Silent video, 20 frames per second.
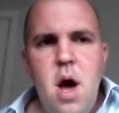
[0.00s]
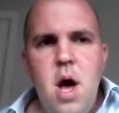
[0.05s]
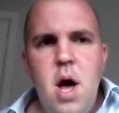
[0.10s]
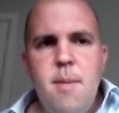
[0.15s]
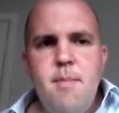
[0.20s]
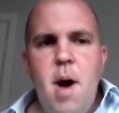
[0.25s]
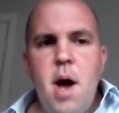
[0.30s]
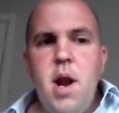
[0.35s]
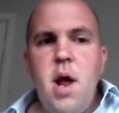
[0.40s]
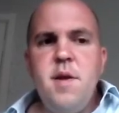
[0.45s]

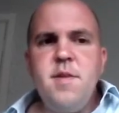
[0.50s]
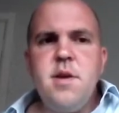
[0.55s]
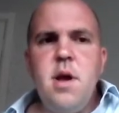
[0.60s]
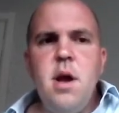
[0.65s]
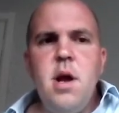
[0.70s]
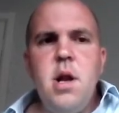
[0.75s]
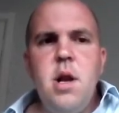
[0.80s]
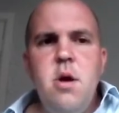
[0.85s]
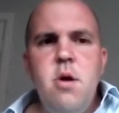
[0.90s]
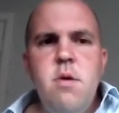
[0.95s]
I'd like to
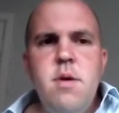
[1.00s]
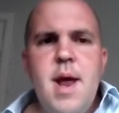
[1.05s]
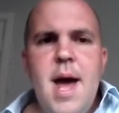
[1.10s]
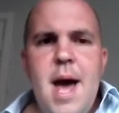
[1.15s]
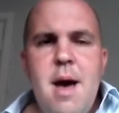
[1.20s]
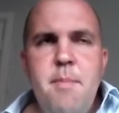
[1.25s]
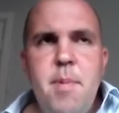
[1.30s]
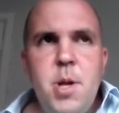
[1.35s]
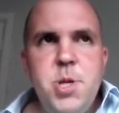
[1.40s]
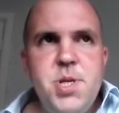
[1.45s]
conclude
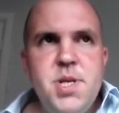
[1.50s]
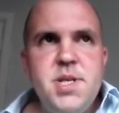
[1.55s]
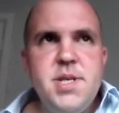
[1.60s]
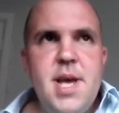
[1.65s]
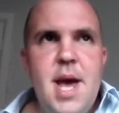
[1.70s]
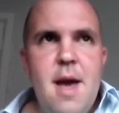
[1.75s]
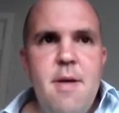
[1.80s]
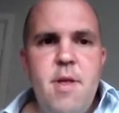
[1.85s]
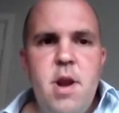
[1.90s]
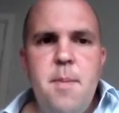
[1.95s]
now by just
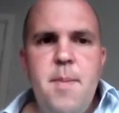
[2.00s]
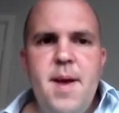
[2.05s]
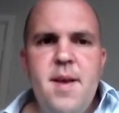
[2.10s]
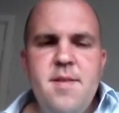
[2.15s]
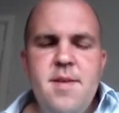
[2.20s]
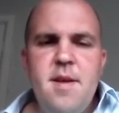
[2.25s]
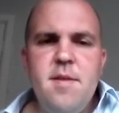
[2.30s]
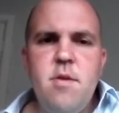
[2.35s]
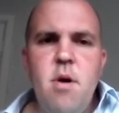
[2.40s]
saying that obesity